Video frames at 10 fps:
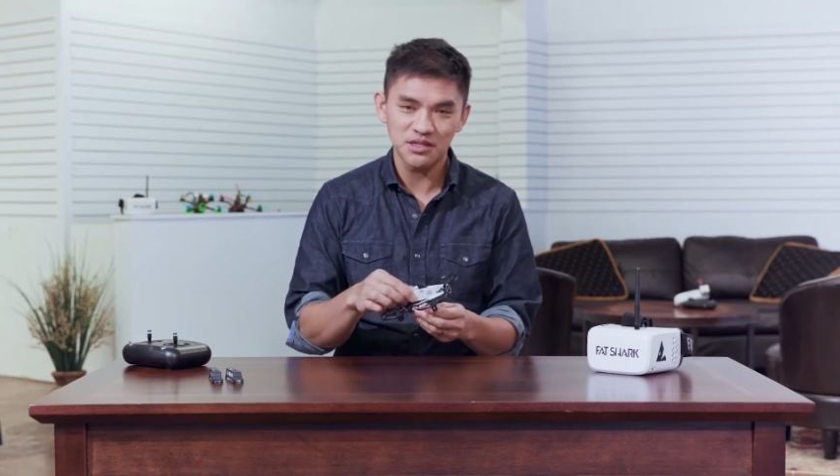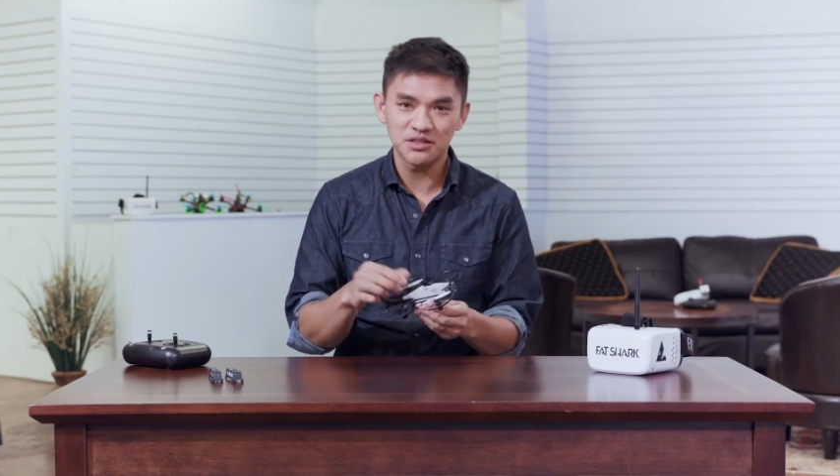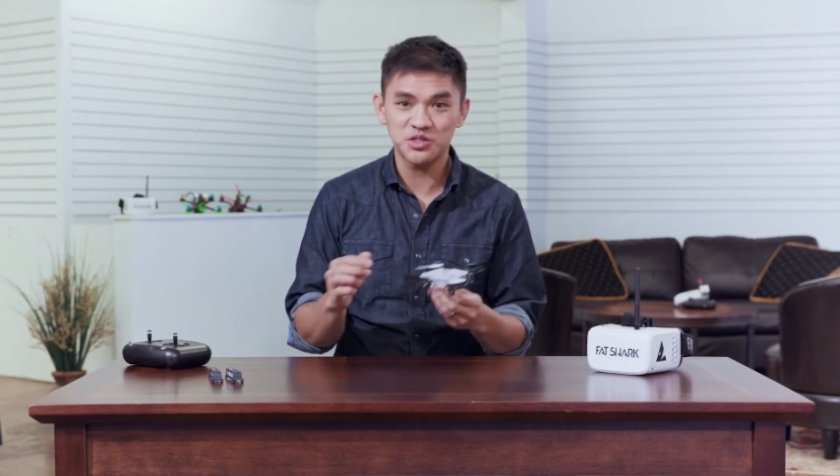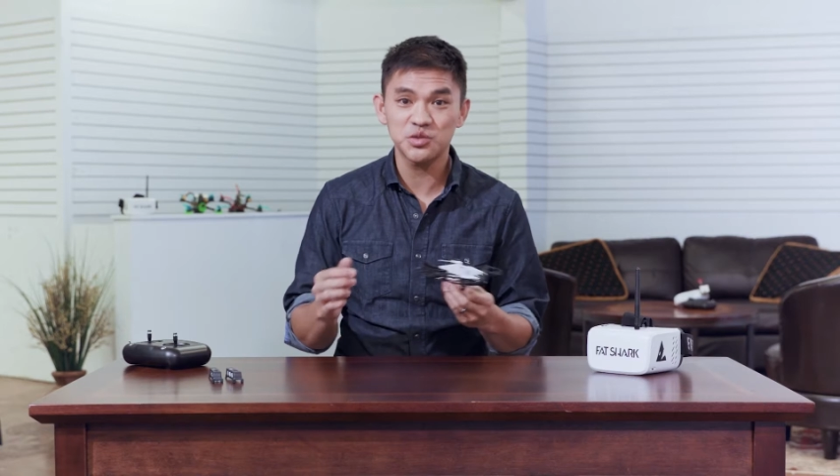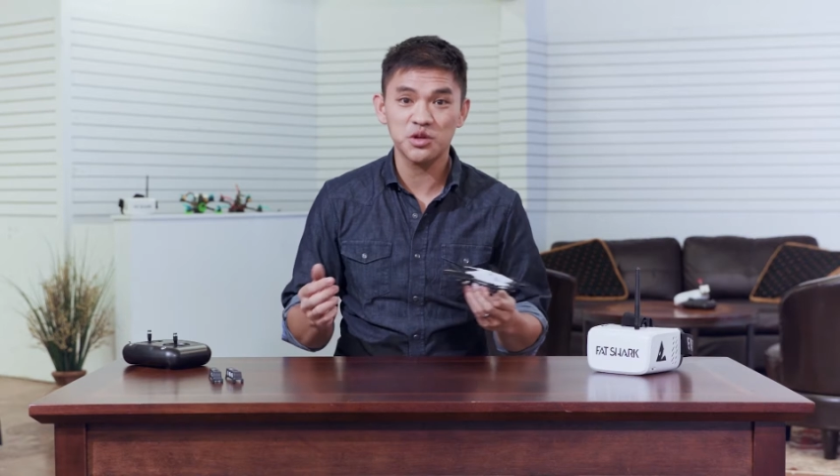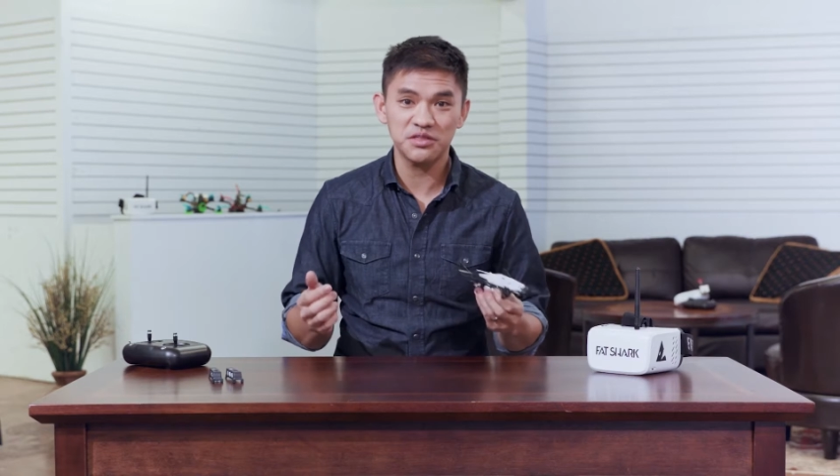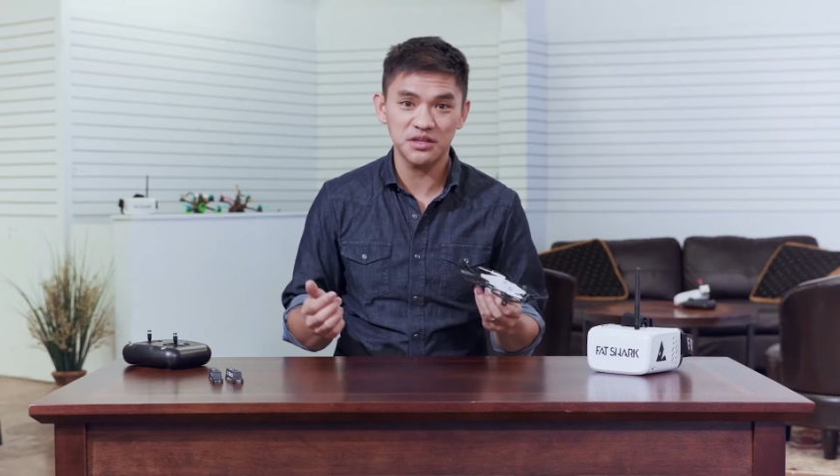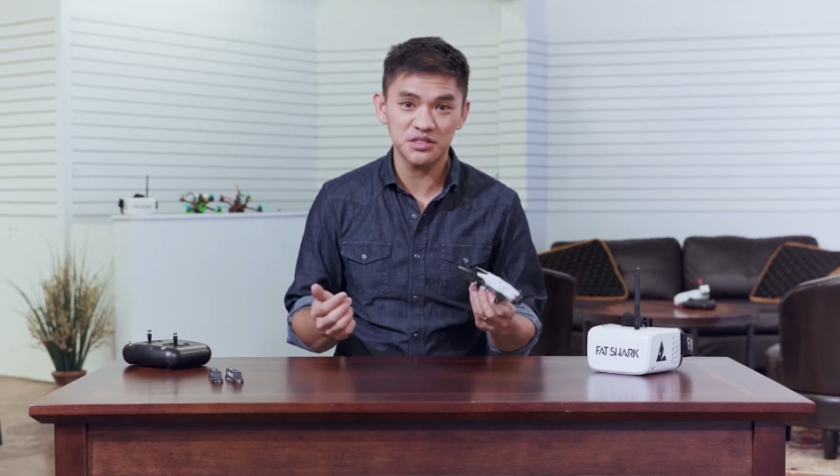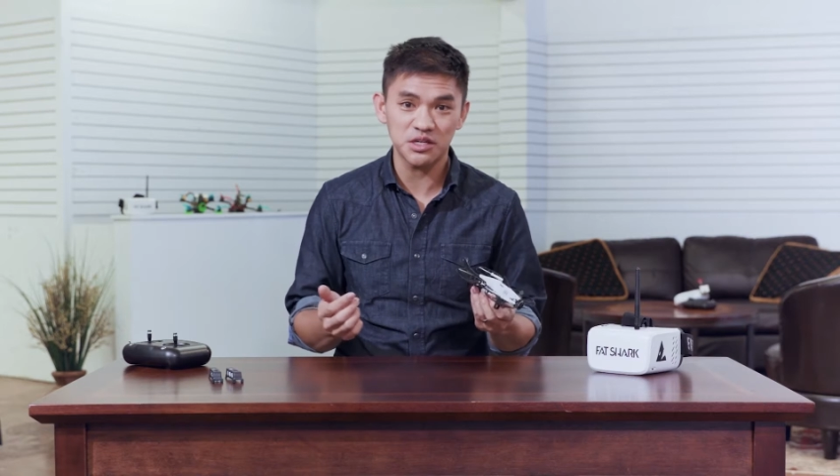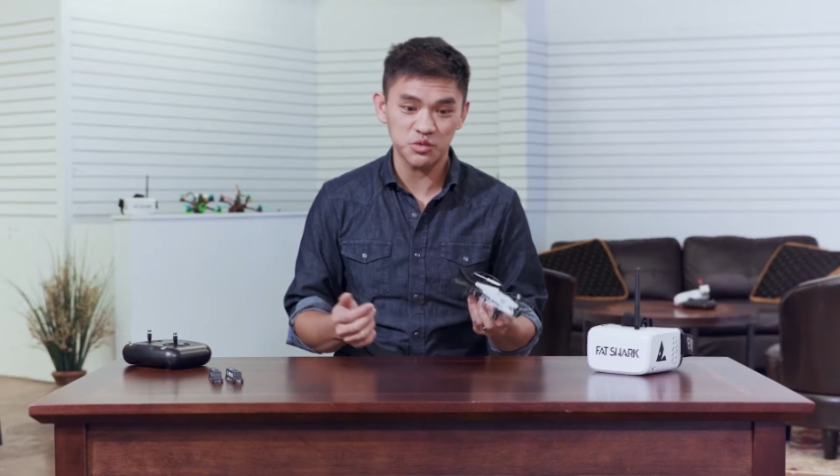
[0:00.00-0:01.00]
This is where
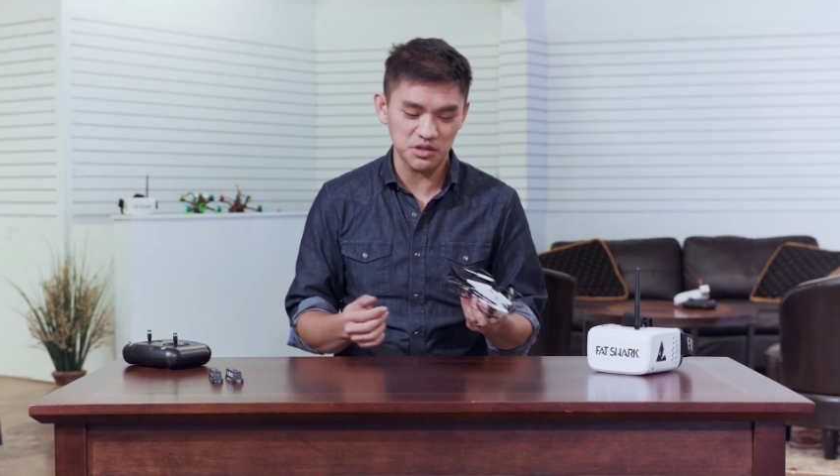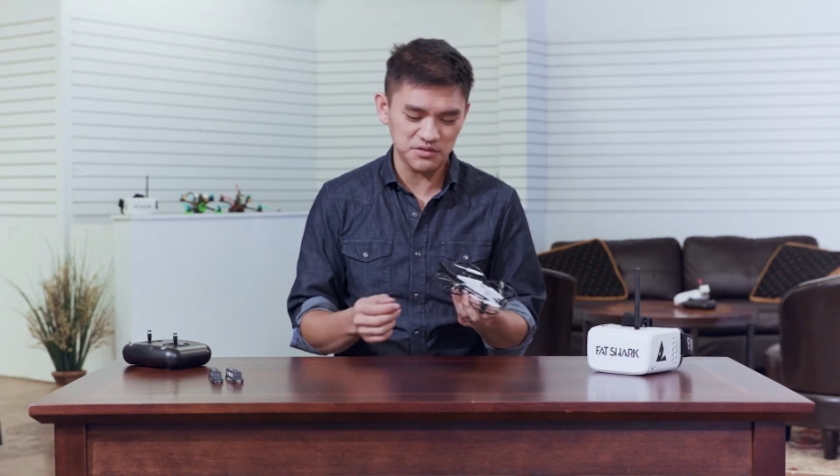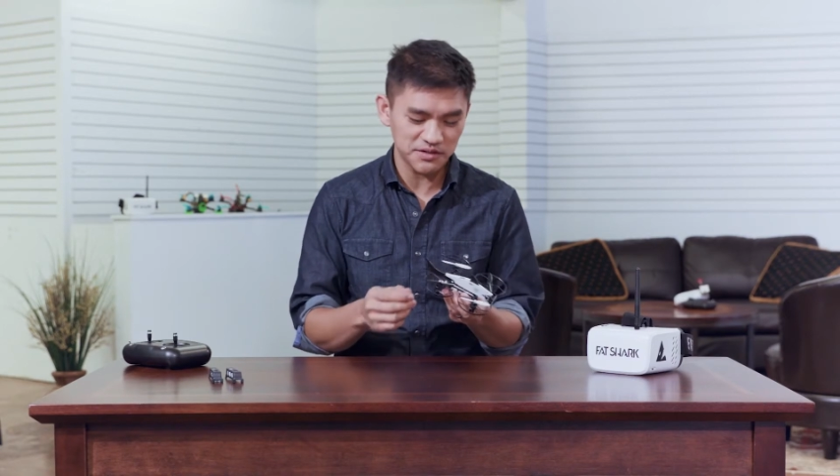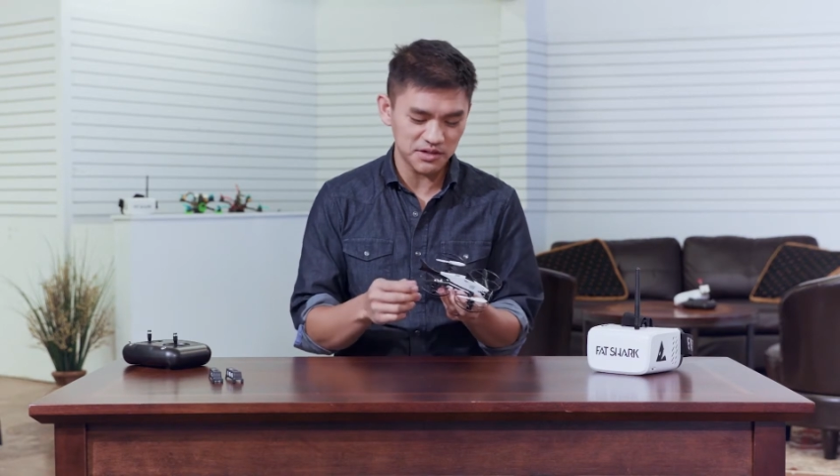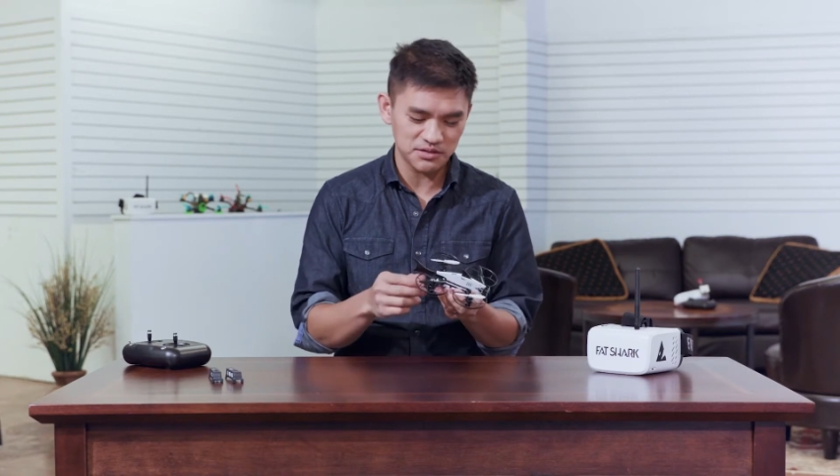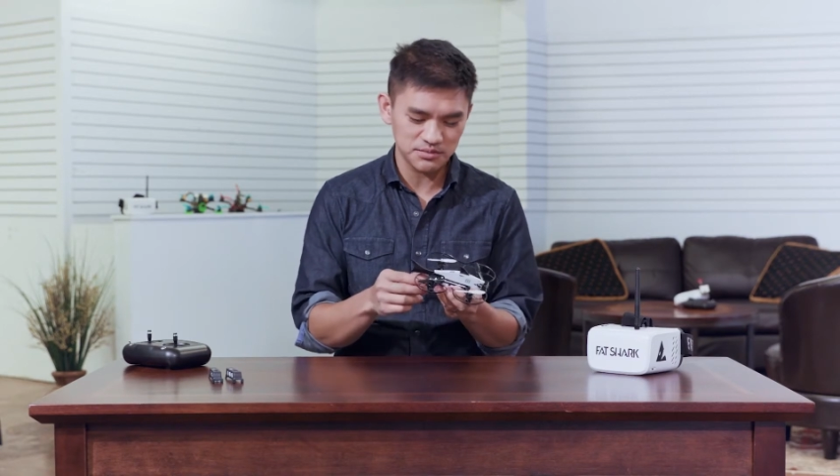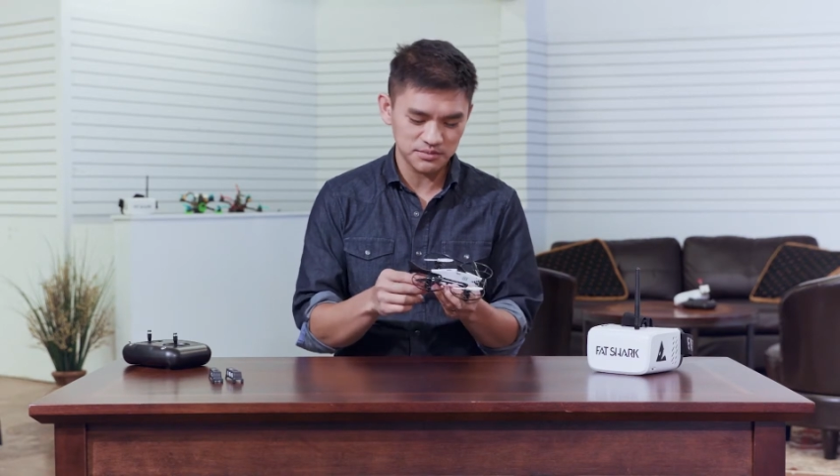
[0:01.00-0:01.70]
things get really fun.